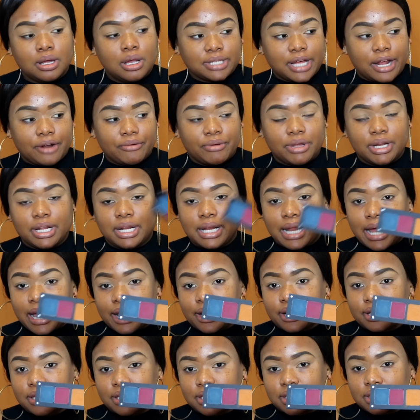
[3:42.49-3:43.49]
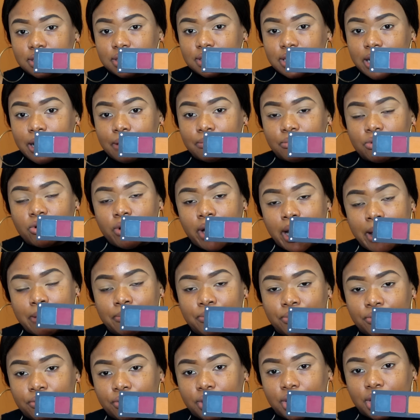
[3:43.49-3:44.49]
I really like these
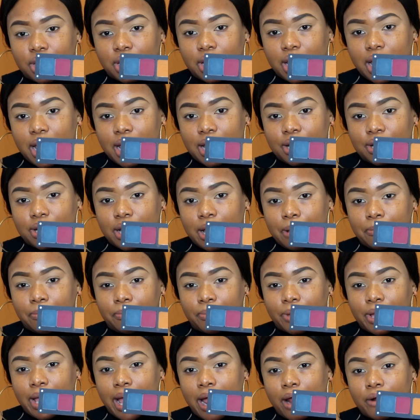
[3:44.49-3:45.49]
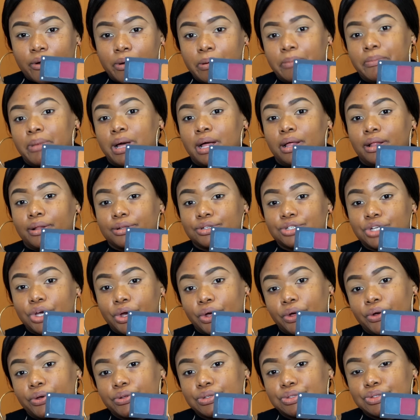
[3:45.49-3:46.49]
cranberry and caramel
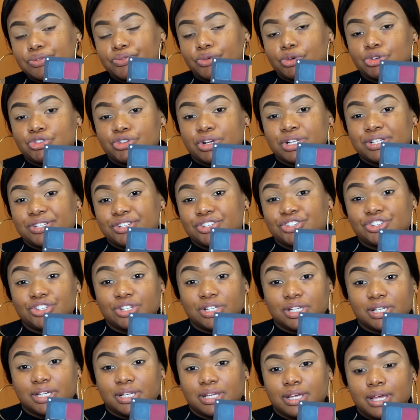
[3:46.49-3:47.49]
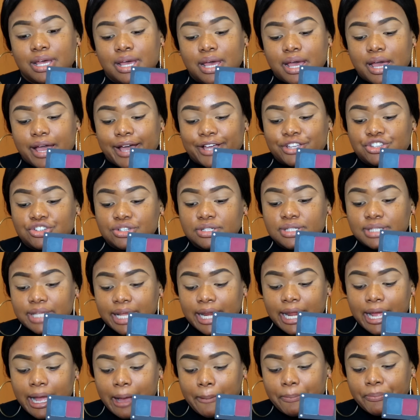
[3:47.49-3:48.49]
tones for transitioning and just
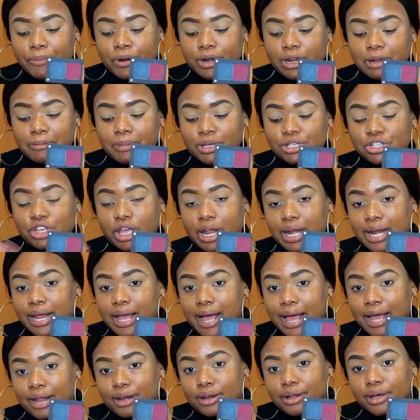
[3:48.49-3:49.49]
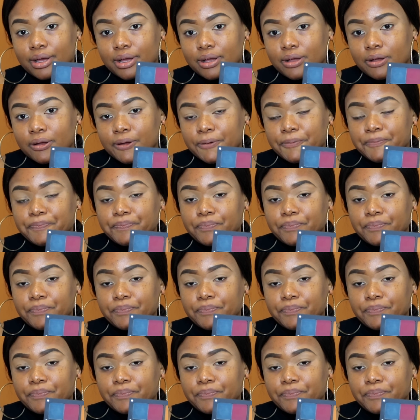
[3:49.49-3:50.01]
setting up pretty much any eye look.